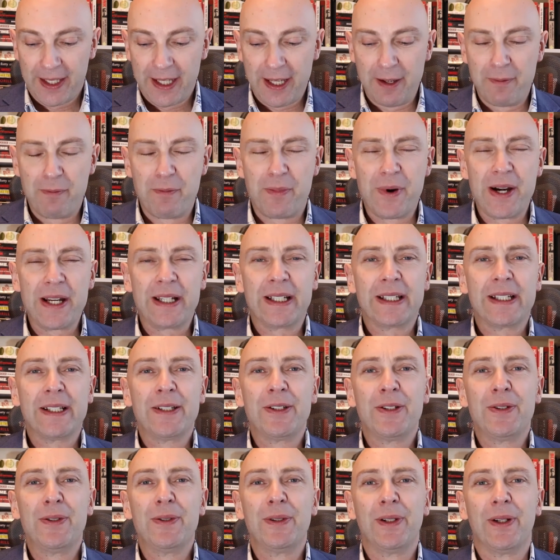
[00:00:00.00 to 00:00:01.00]
and bring
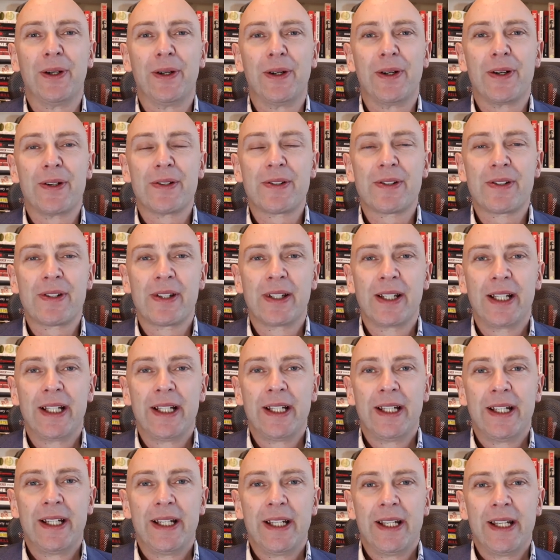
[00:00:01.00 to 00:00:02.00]
in new laws
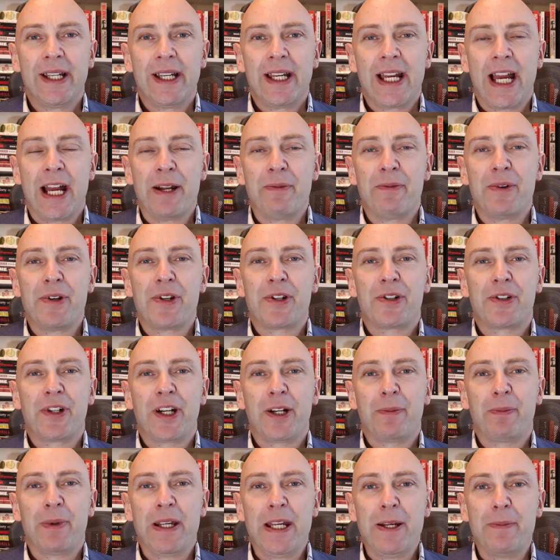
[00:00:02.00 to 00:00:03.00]
and restrict